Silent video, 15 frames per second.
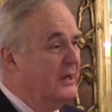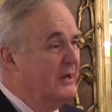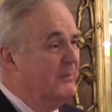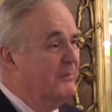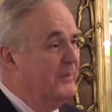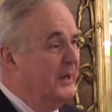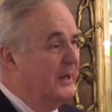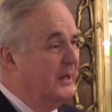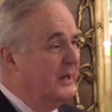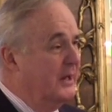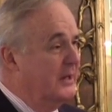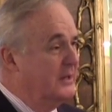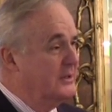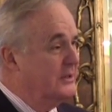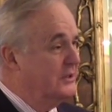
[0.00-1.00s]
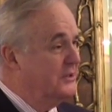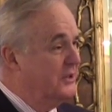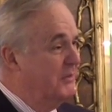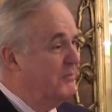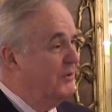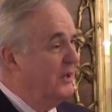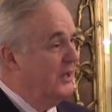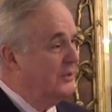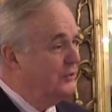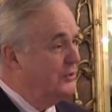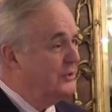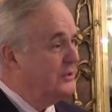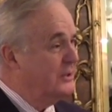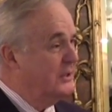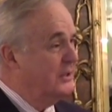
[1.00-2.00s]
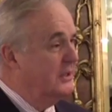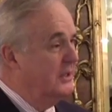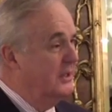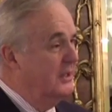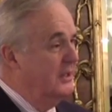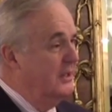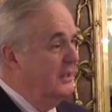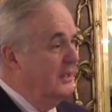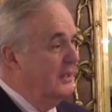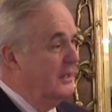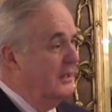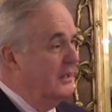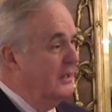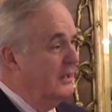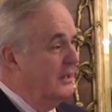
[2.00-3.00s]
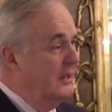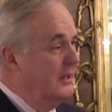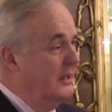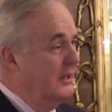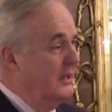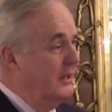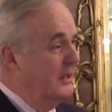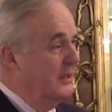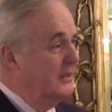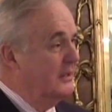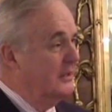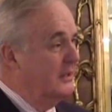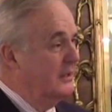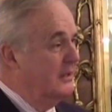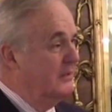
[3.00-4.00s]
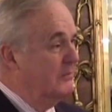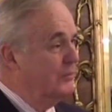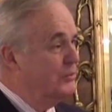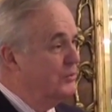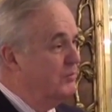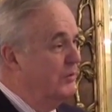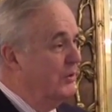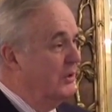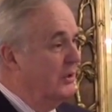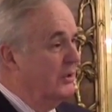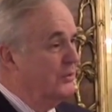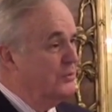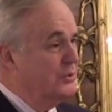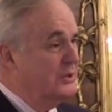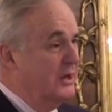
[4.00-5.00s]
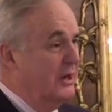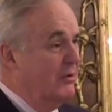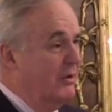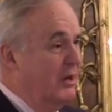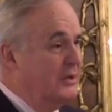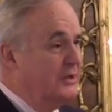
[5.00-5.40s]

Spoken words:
up Medicaid as a separate agency, and Bruce Bowen, who's now our